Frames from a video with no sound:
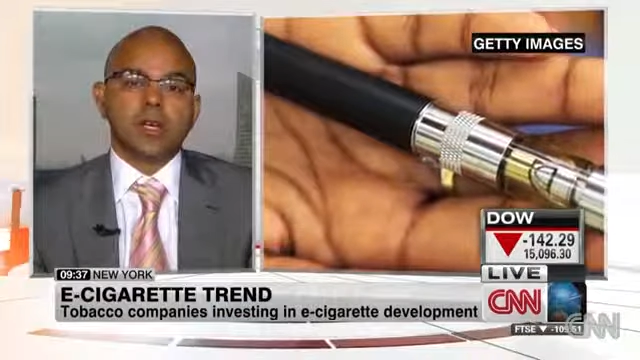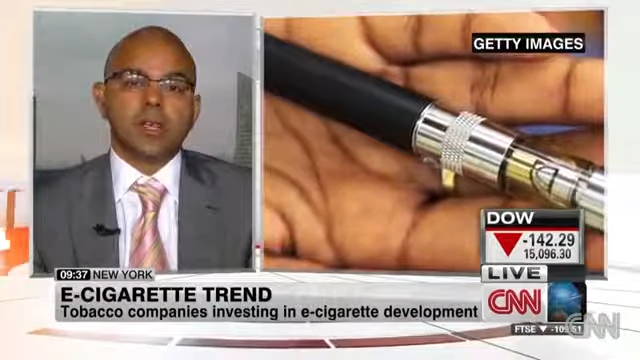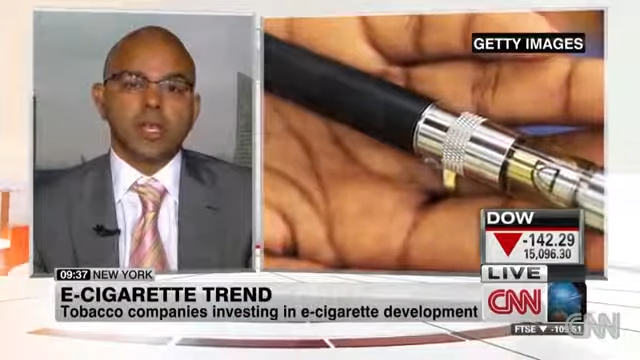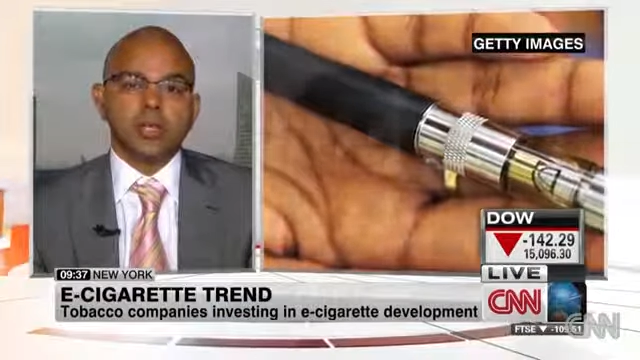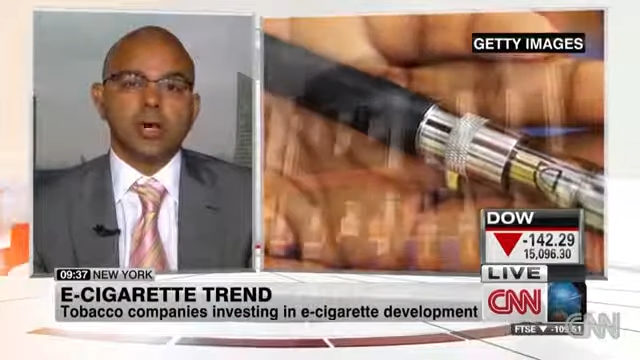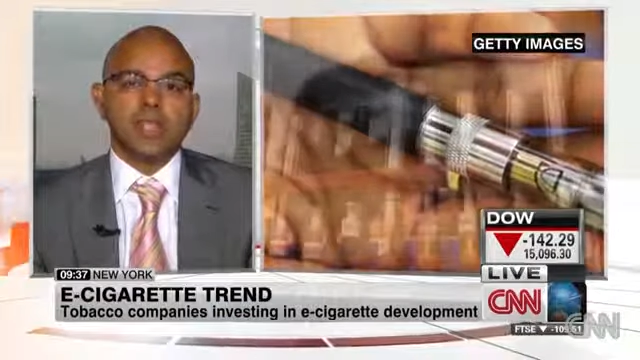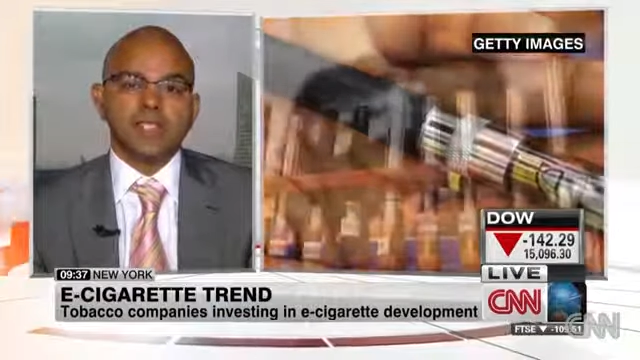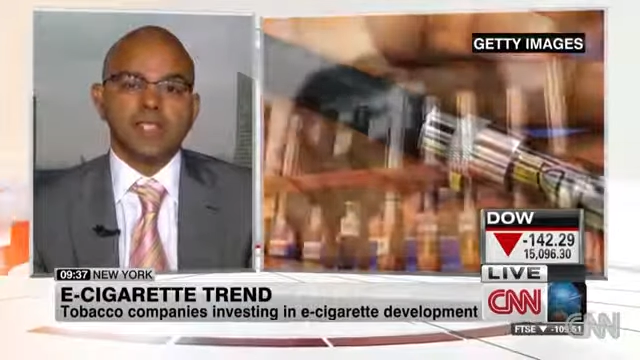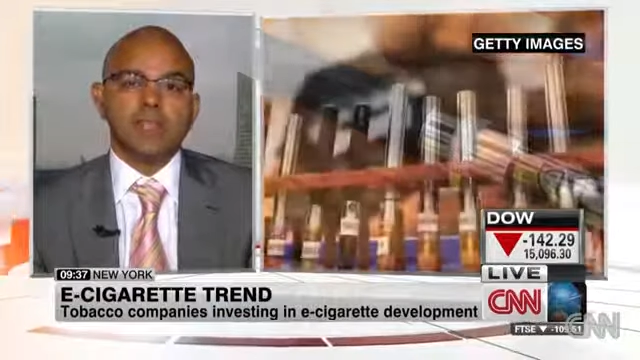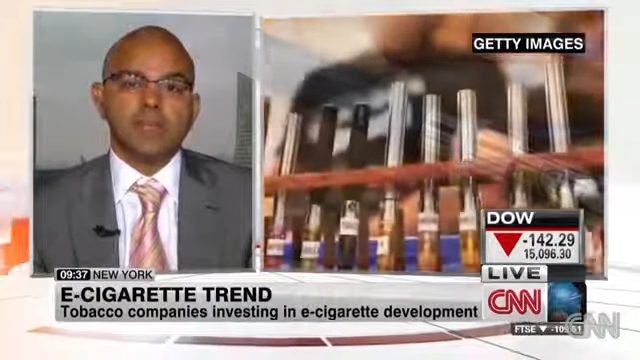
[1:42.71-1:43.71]
then you might
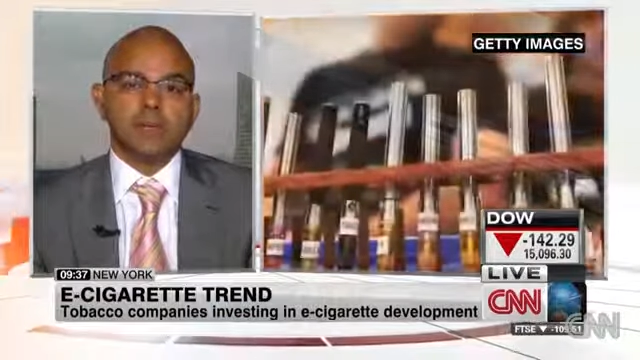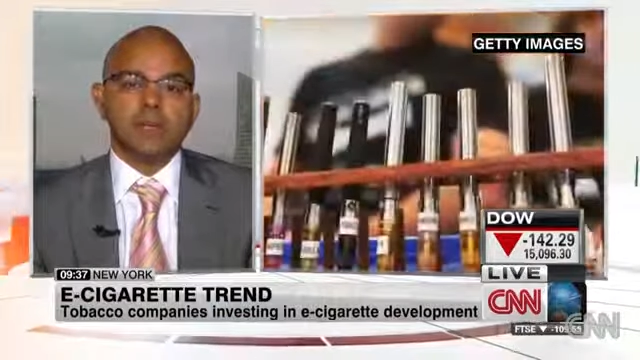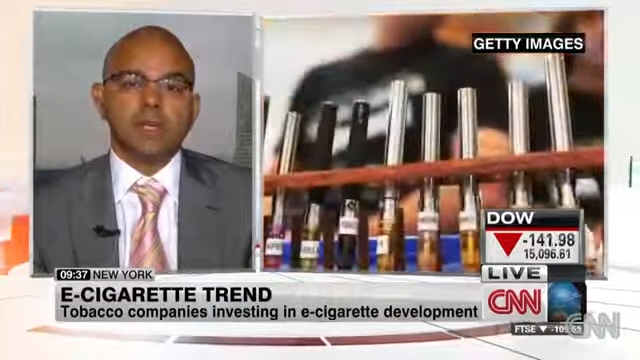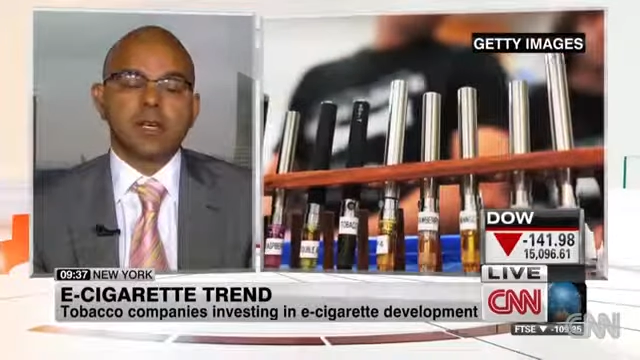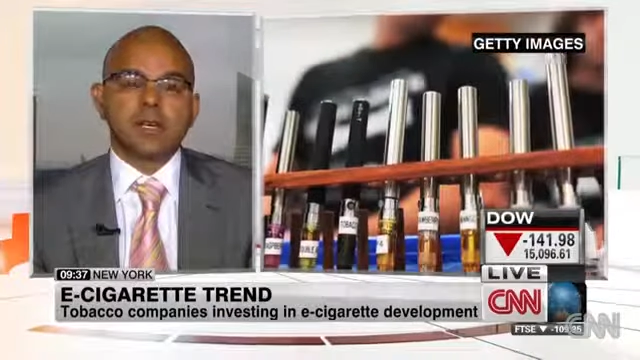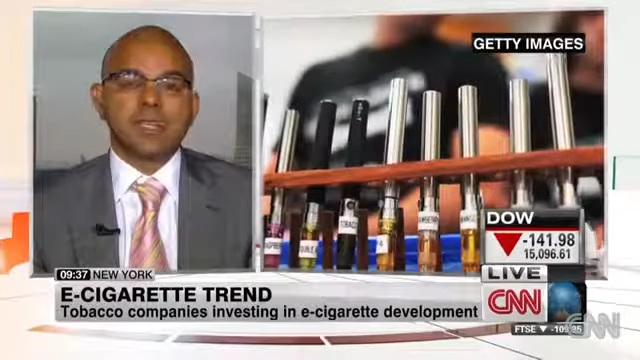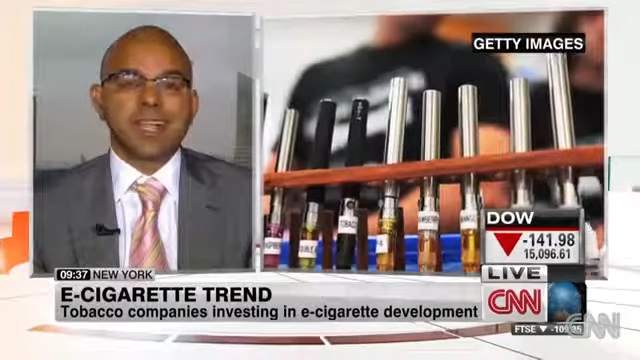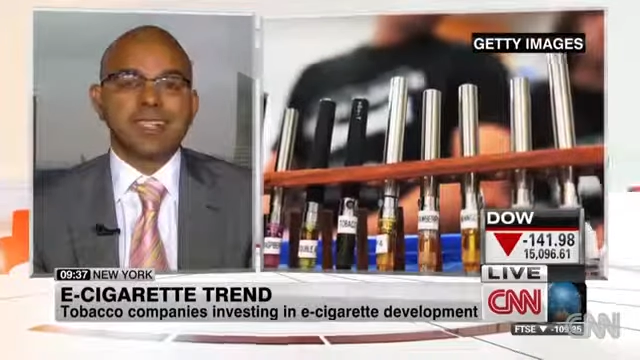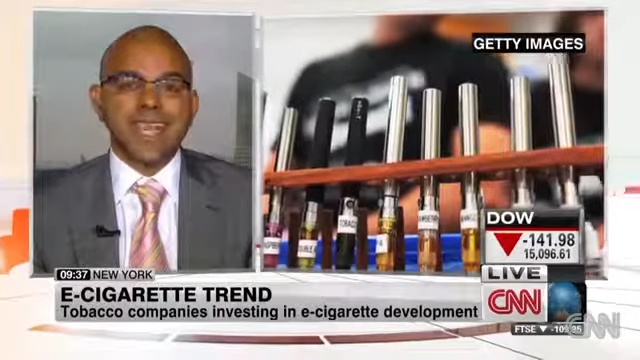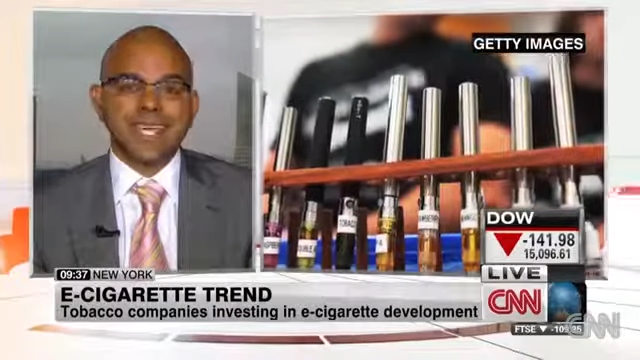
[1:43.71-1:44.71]
see them
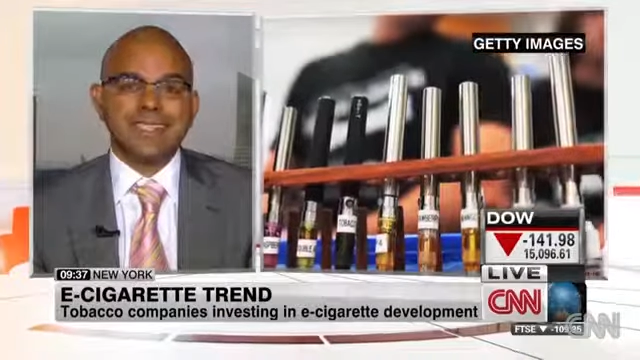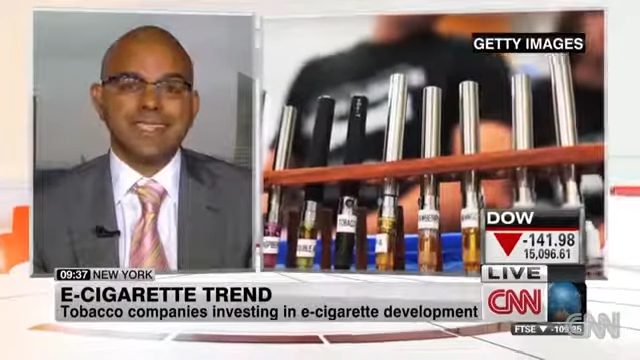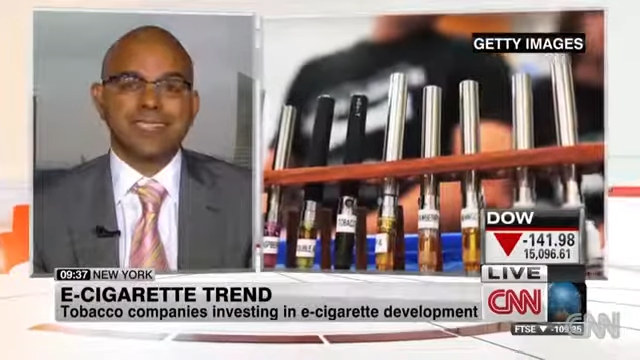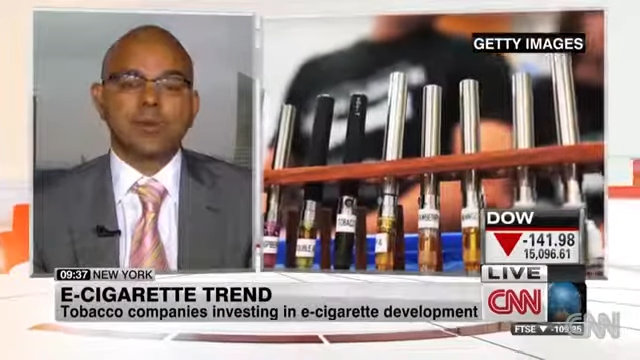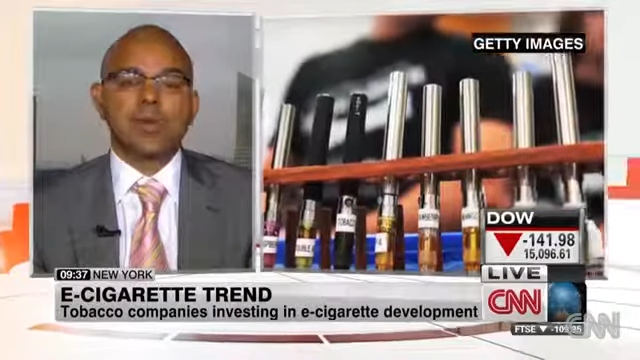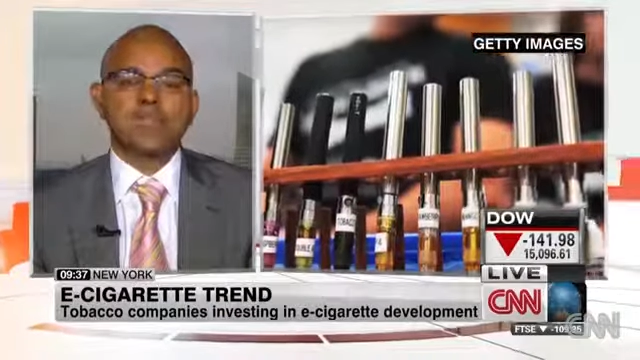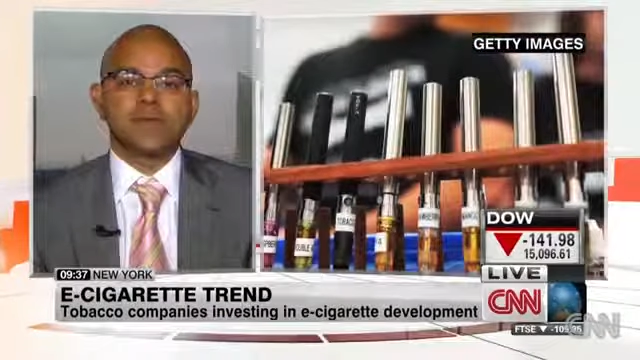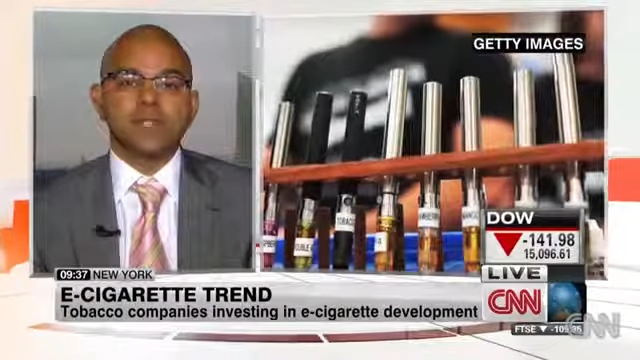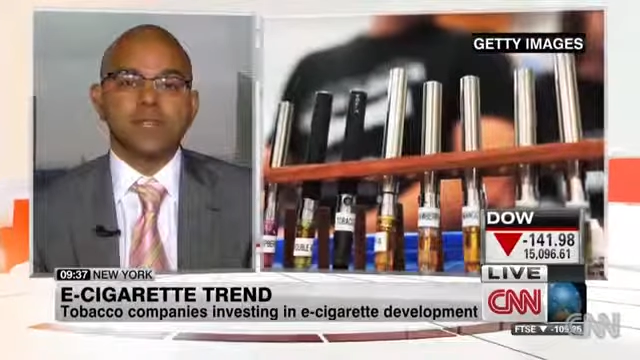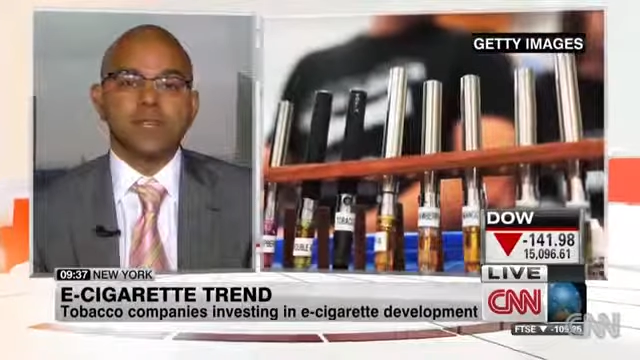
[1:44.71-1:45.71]
not taxed as
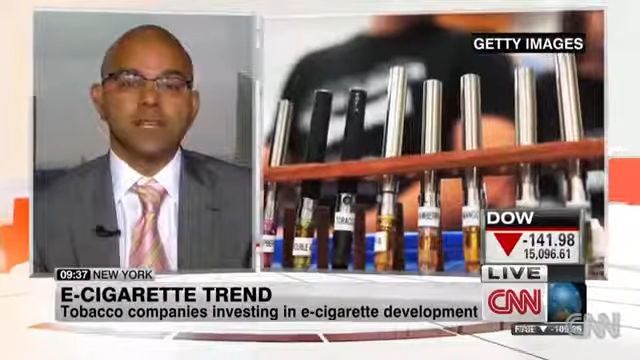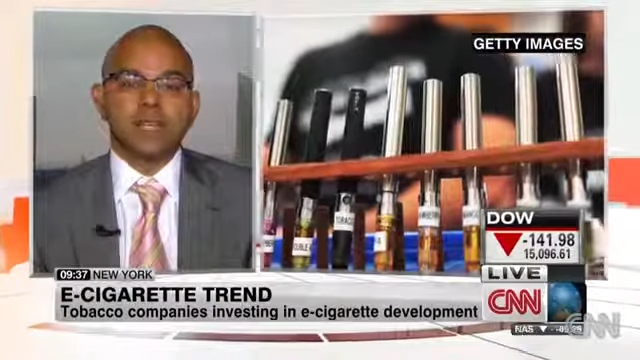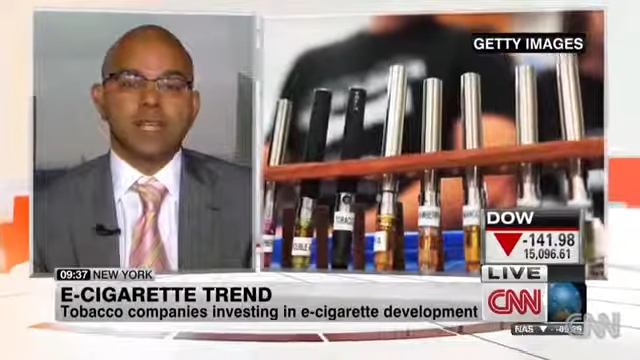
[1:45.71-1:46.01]
aggressively,